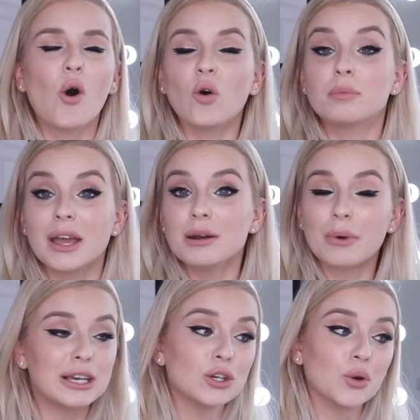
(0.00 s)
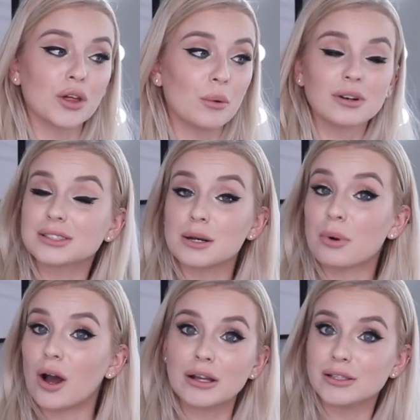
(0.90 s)
old, but in my youth I would have said
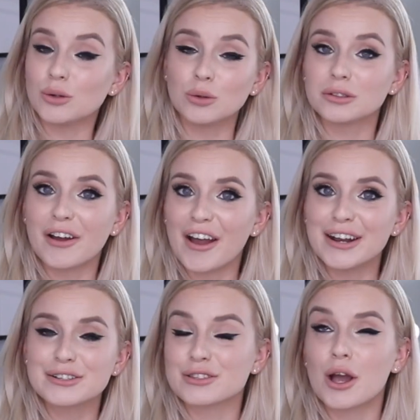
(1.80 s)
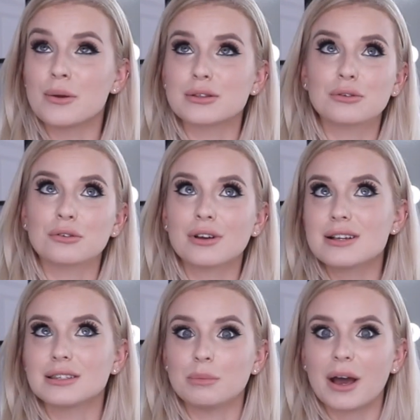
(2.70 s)
party all night because I was
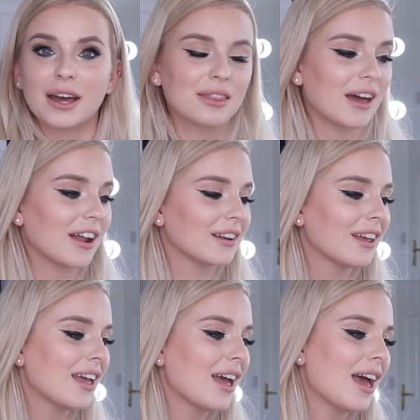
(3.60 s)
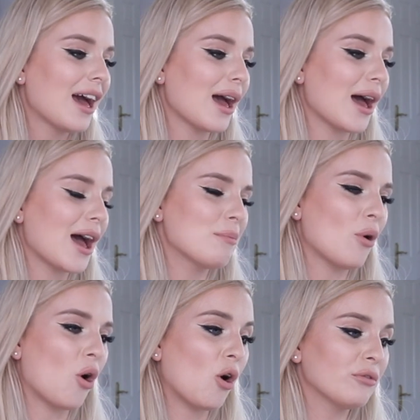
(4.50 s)
crazy back then.
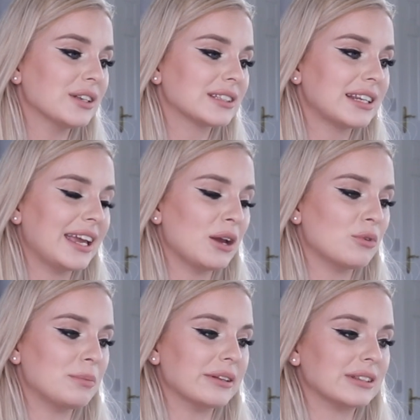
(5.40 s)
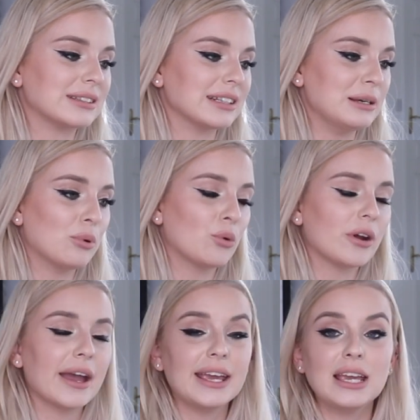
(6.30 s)
Obviously it would be to sleep all
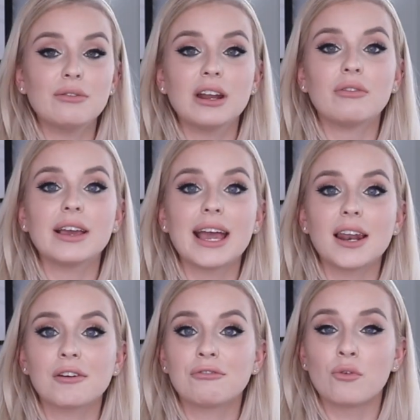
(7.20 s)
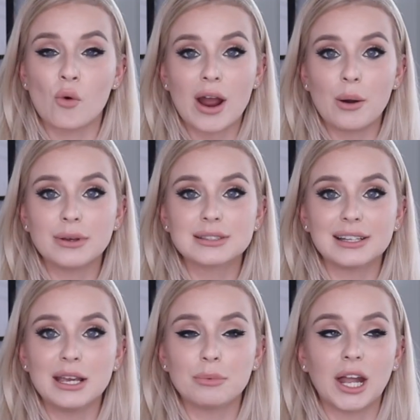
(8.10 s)
night. Even if I get like 4 hours
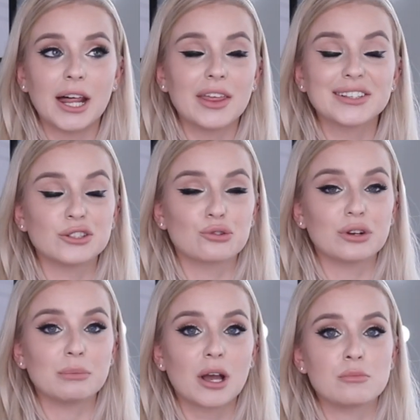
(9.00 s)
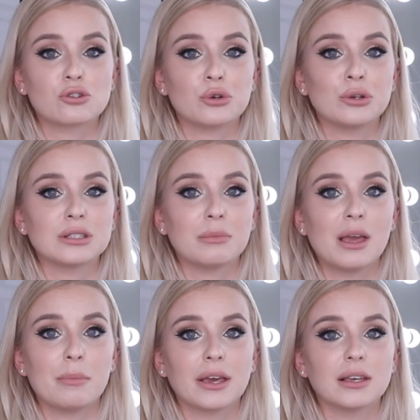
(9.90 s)
sleep, like, that's a dream come true to
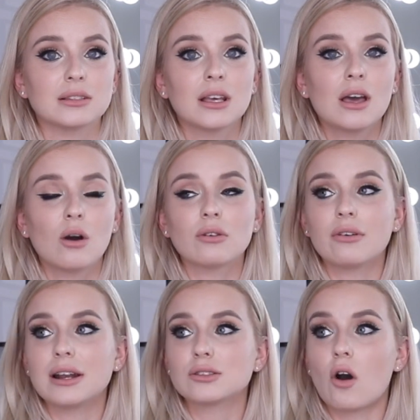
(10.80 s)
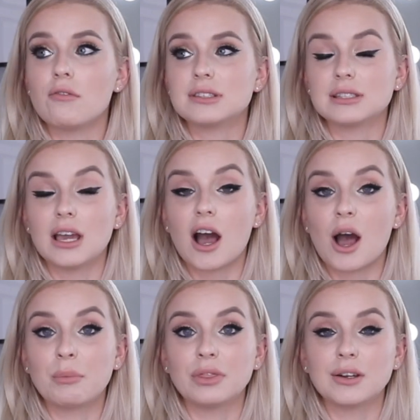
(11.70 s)
me, because Ravenna's obviously
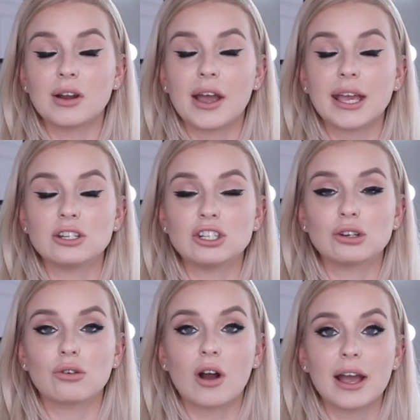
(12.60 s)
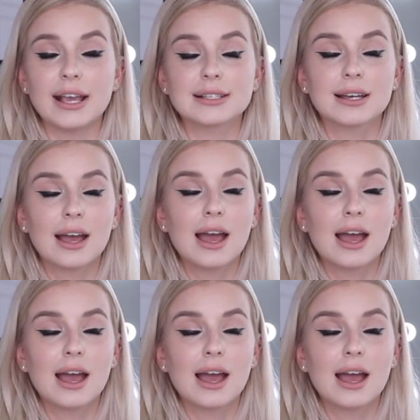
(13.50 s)
up in the night and she cries.